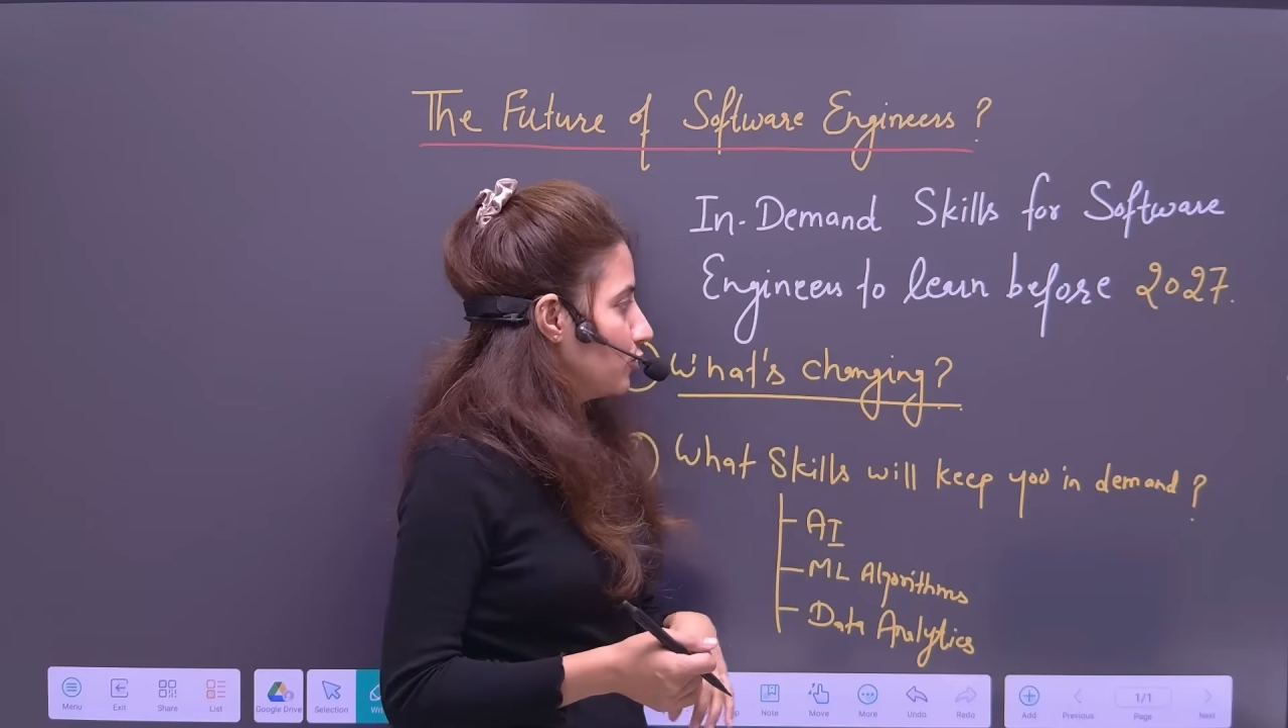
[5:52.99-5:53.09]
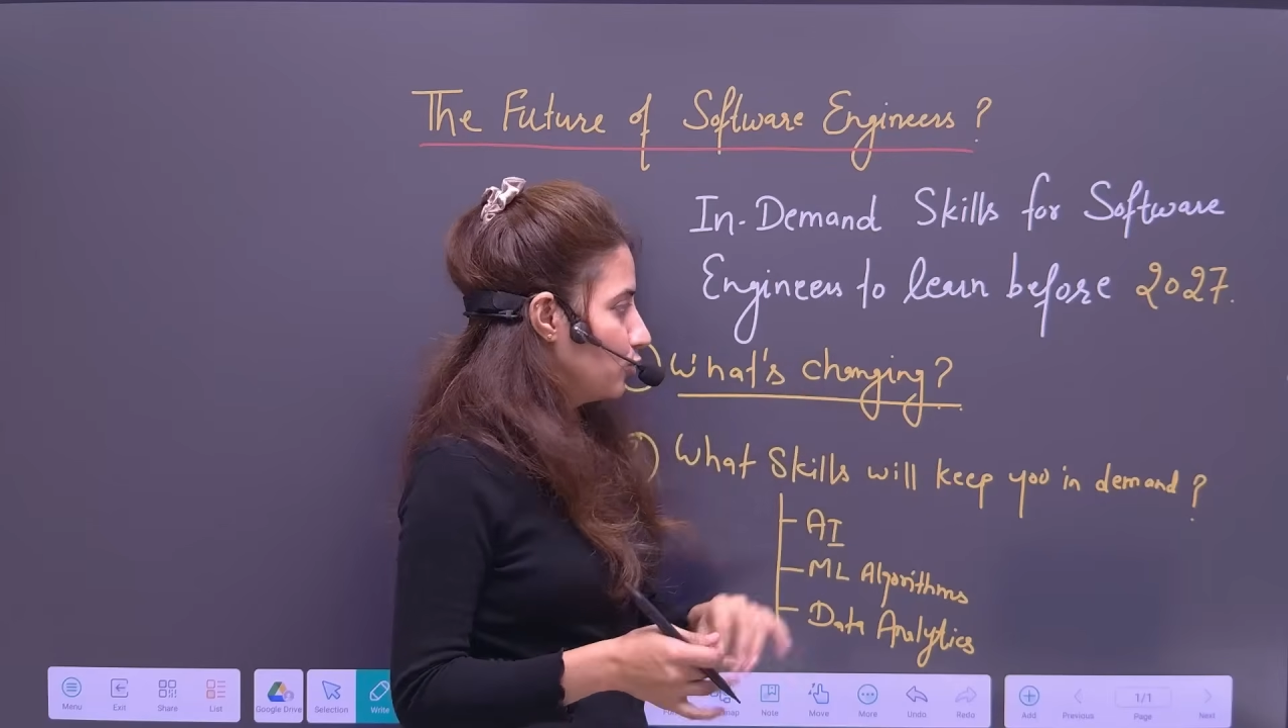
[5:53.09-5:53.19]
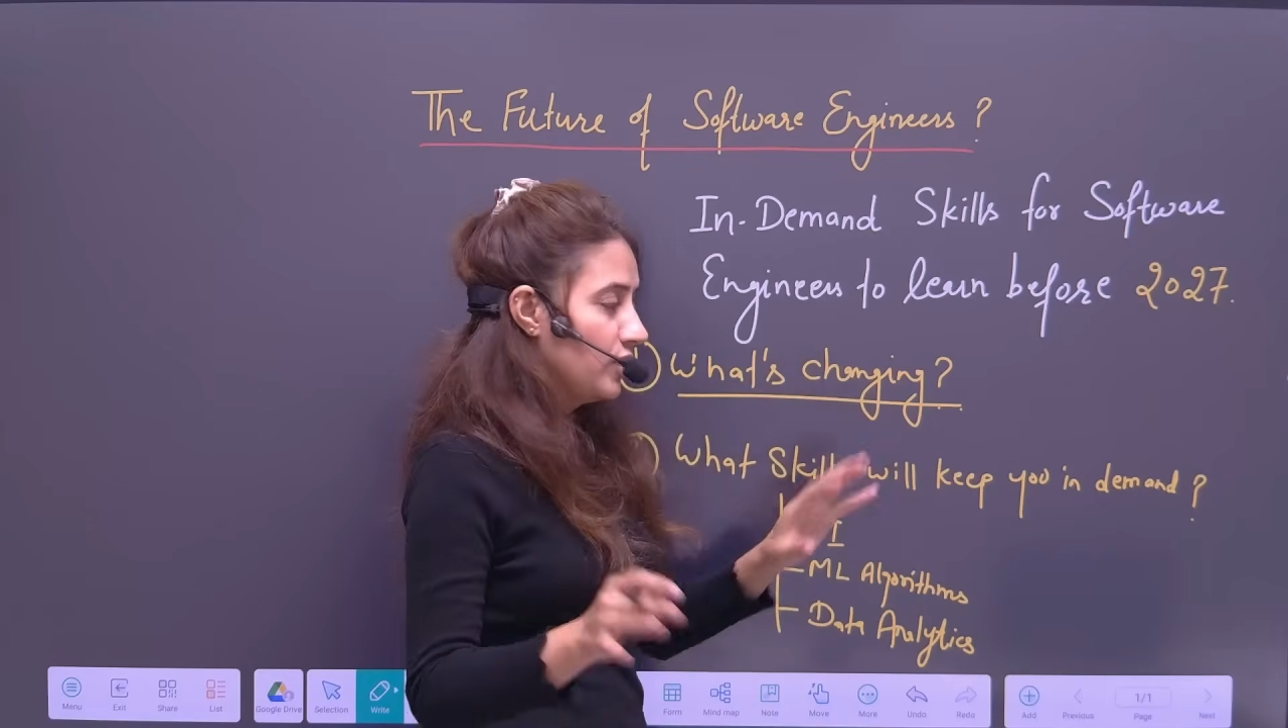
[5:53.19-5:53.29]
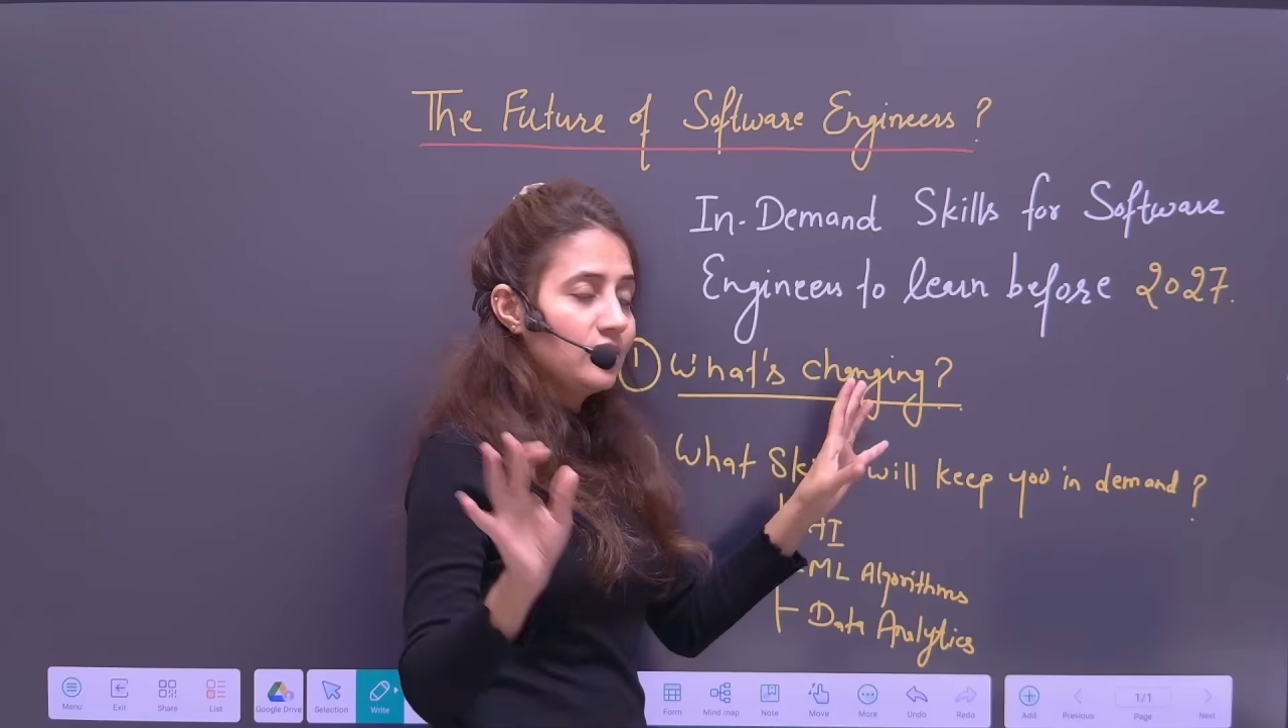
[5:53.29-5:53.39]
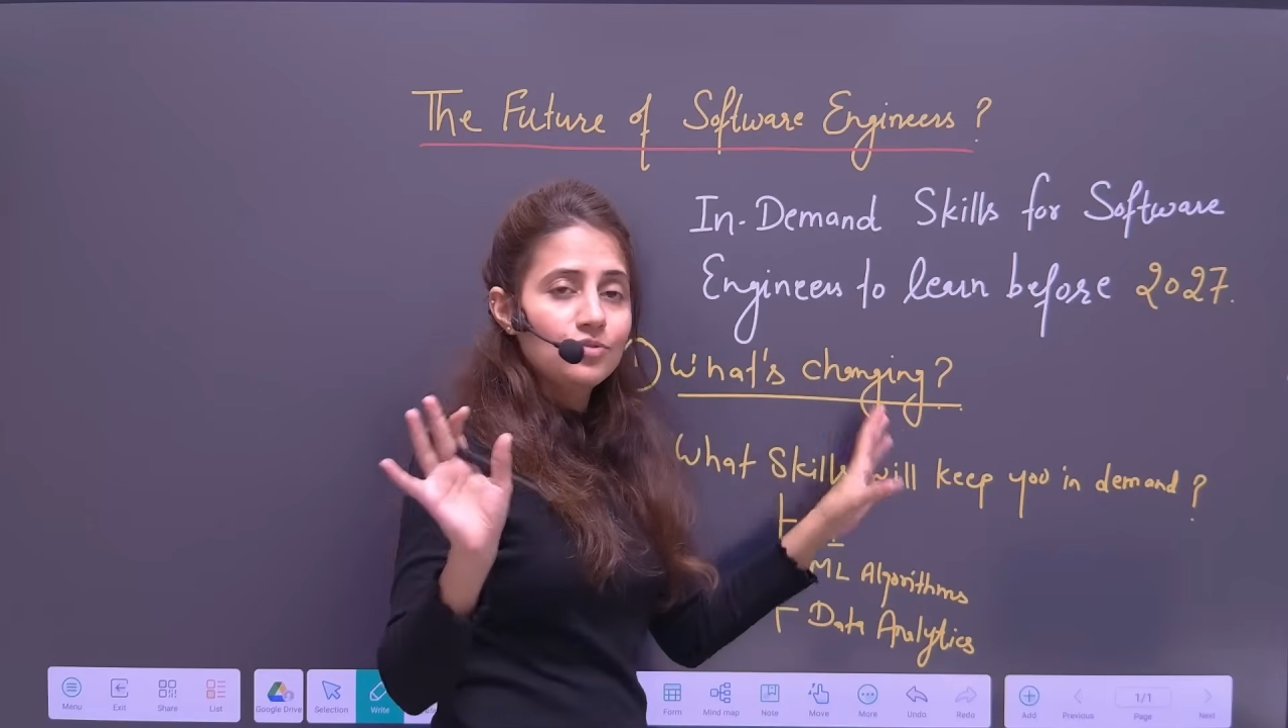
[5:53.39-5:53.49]

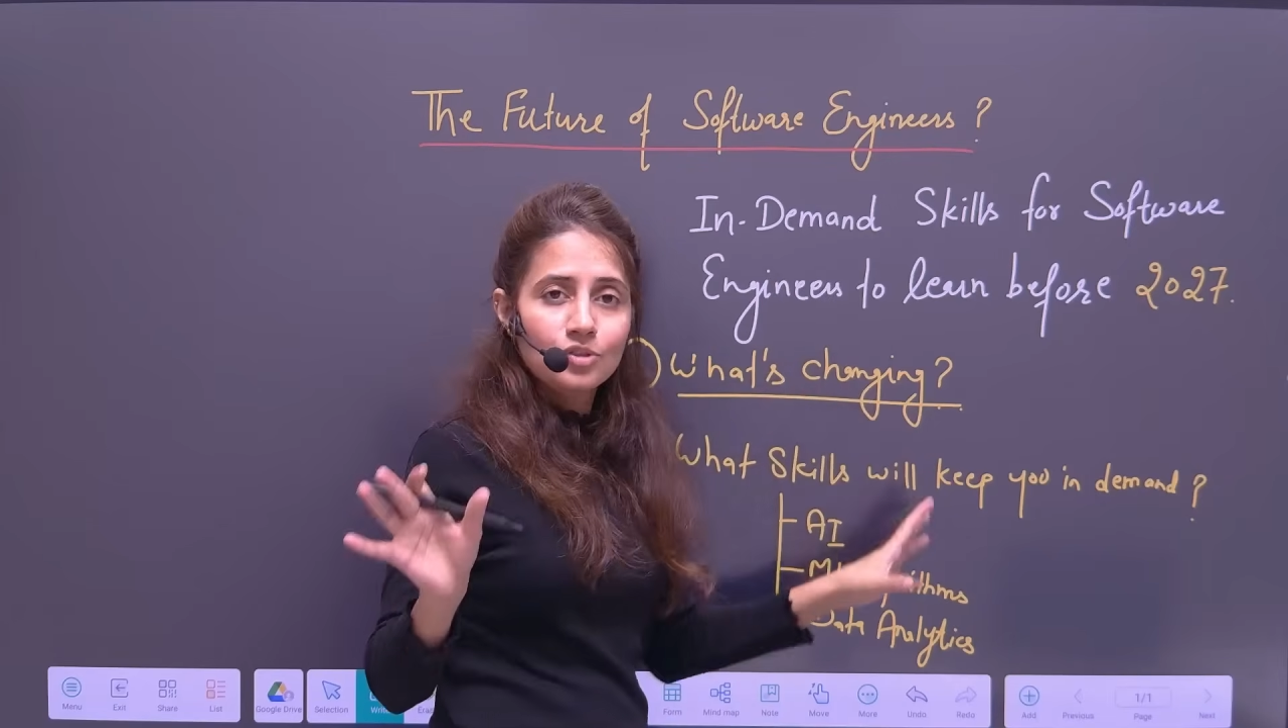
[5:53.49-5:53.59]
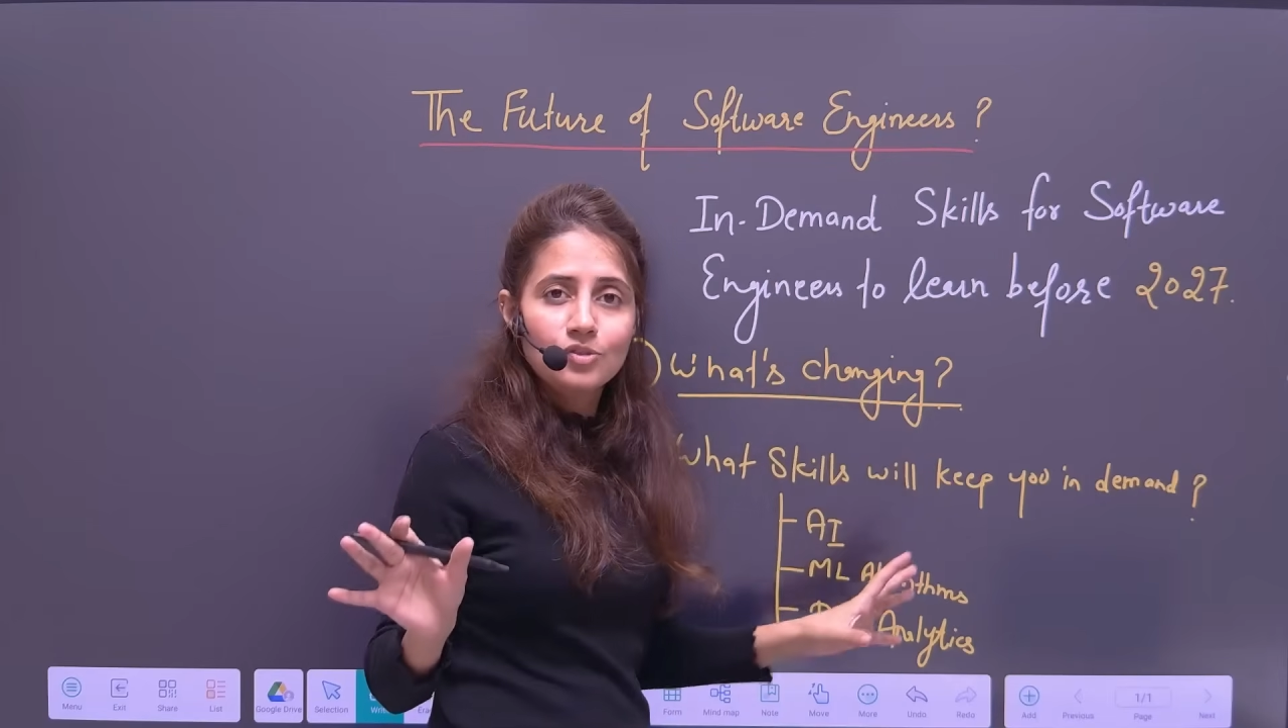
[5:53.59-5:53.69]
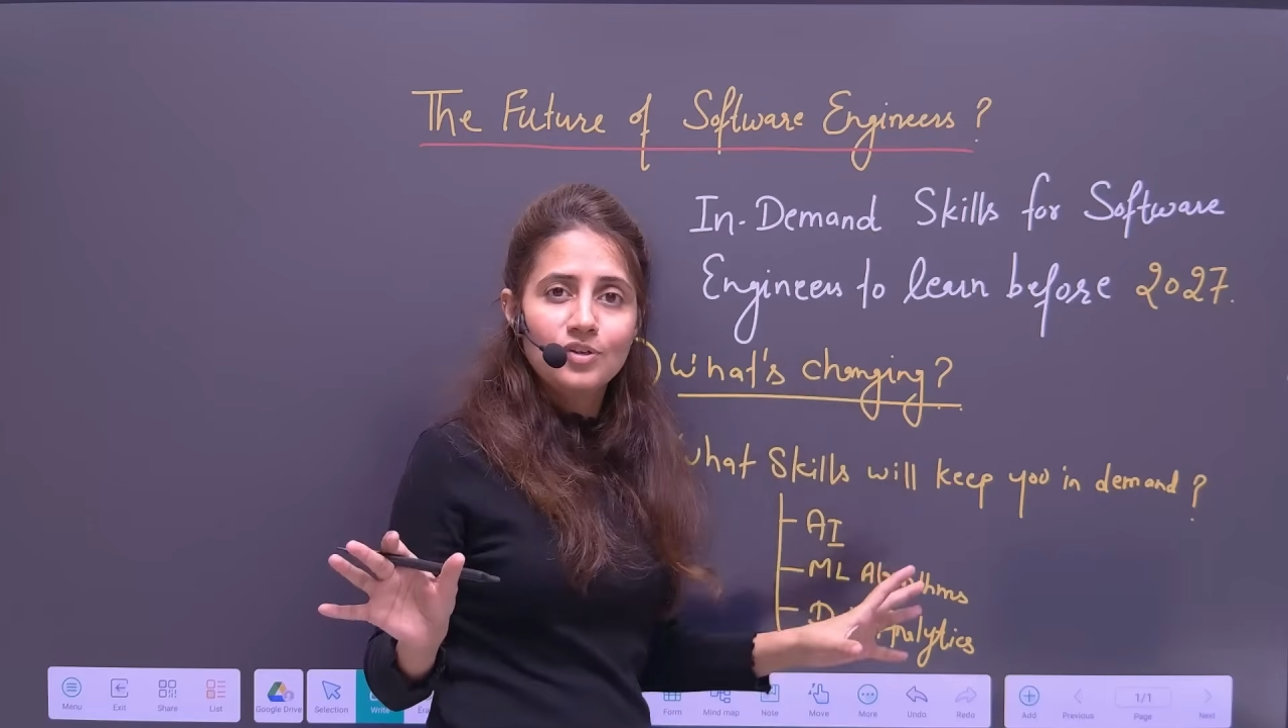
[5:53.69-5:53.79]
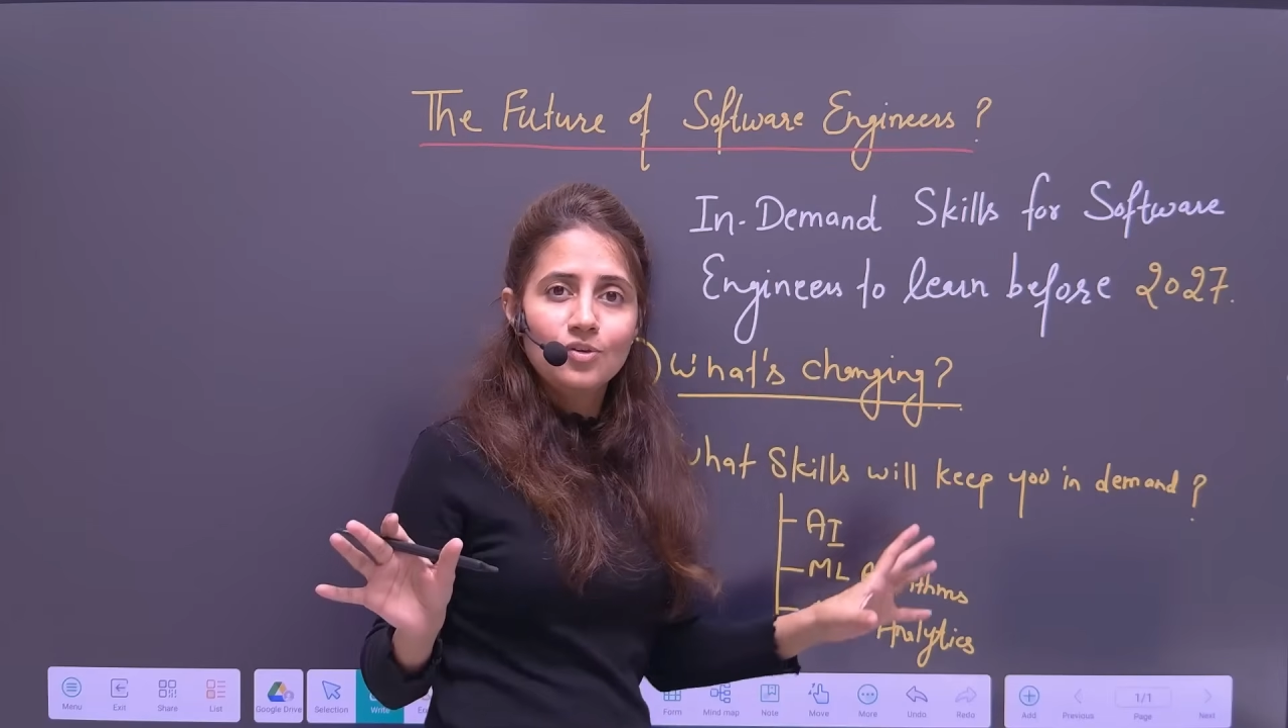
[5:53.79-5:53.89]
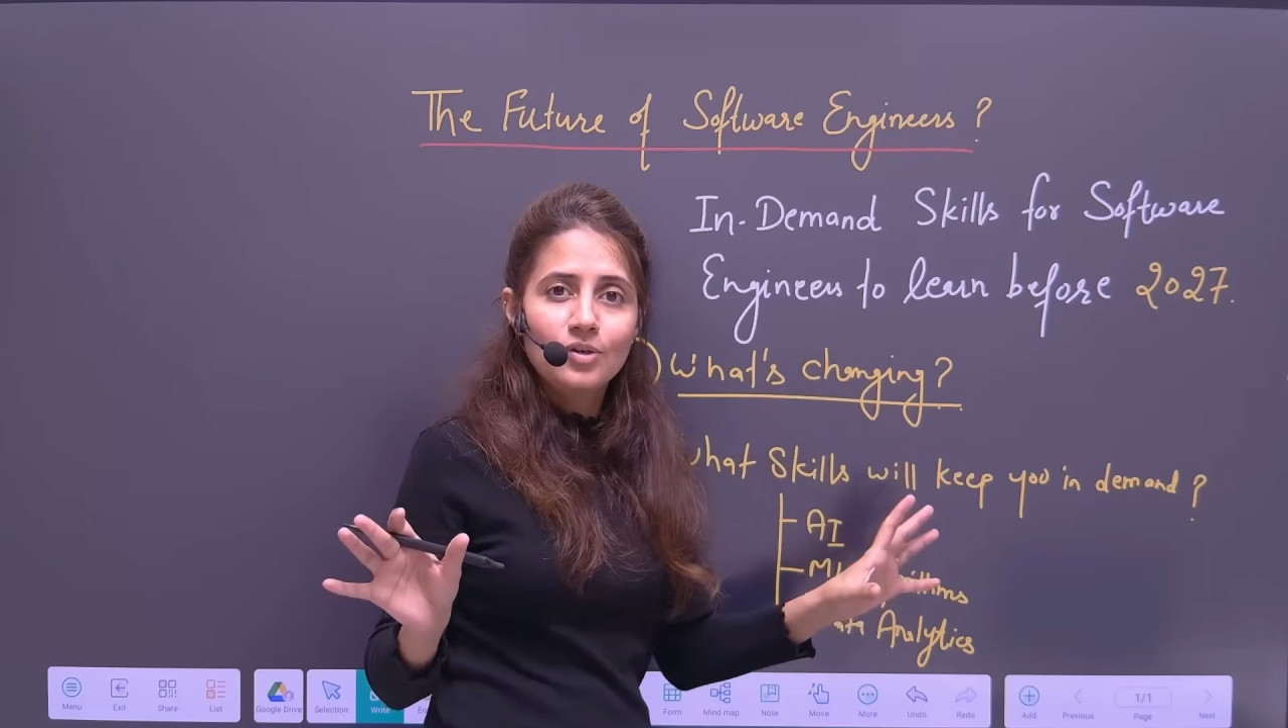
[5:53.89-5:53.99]
So that's for
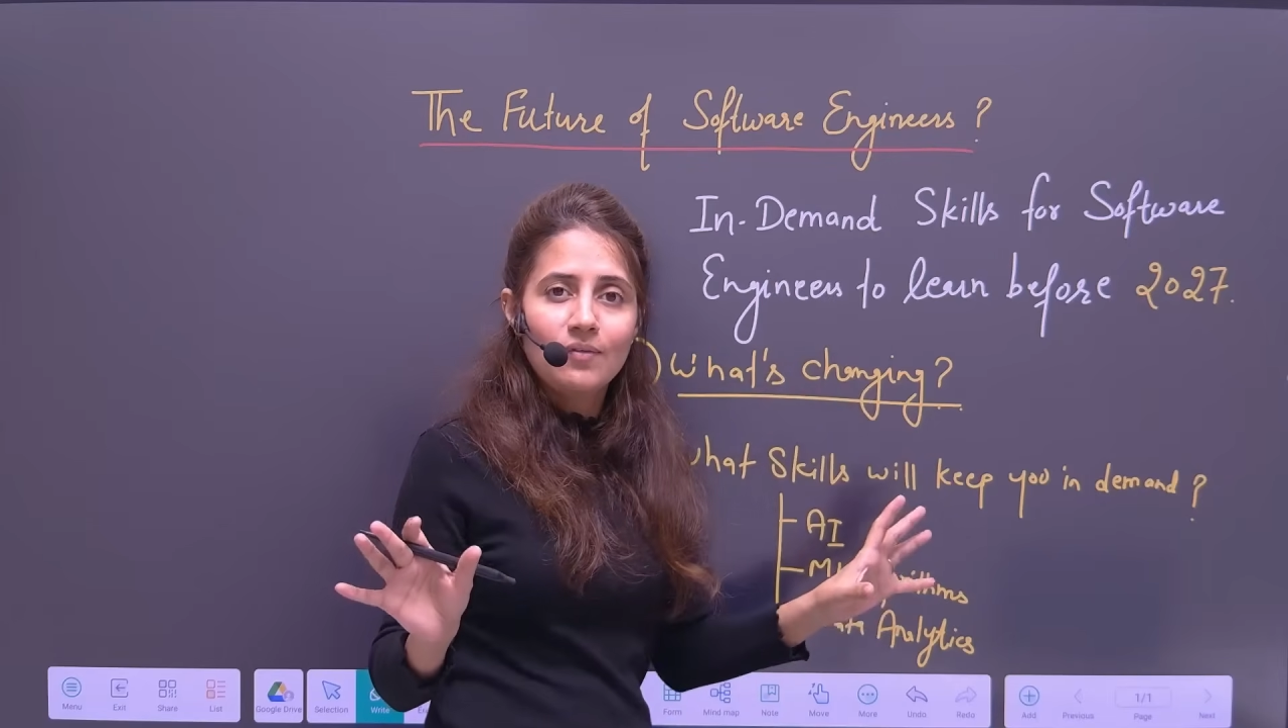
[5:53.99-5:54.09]
this video.